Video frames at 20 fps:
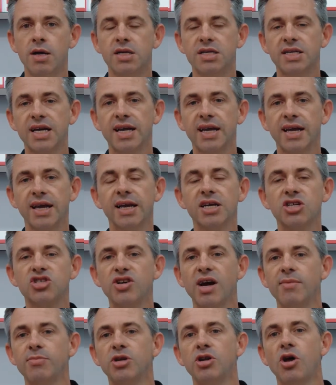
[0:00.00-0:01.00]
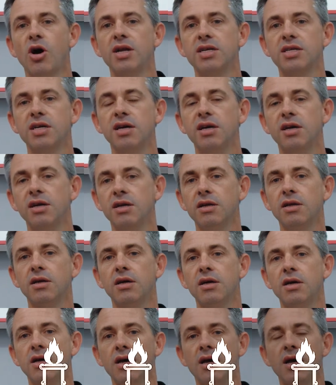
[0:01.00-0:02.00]
2 Kings chapter 19.
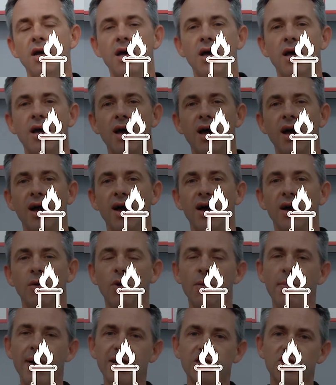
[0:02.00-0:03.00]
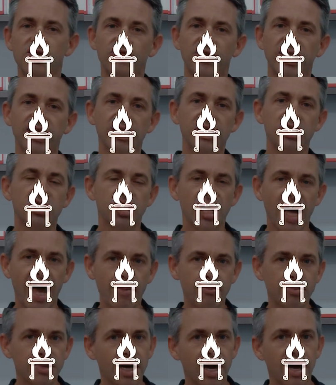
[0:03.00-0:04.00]
We're about to read this
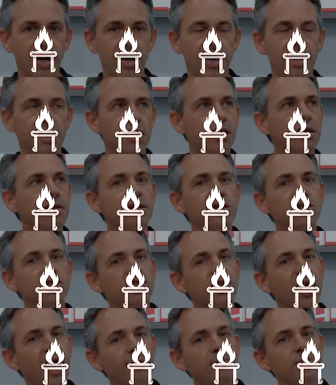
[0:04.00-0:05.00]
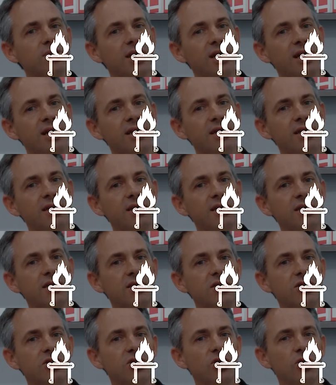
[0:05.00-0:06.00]
chapter, and in this chapter
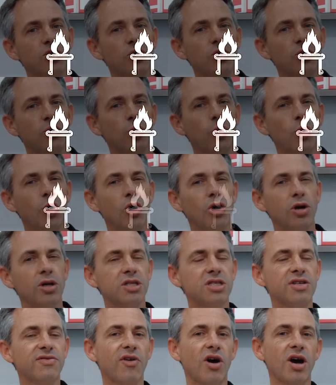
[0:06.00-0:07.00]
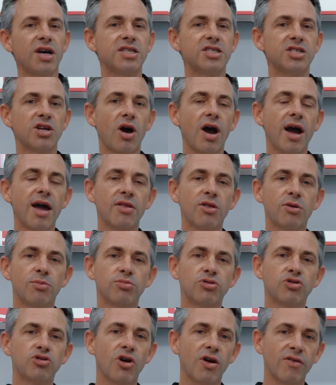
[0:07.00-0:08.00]
is the words of Isaiah the
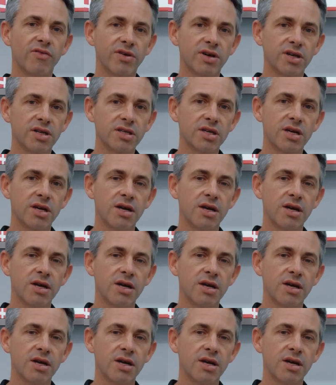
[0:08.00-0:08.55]
prophet.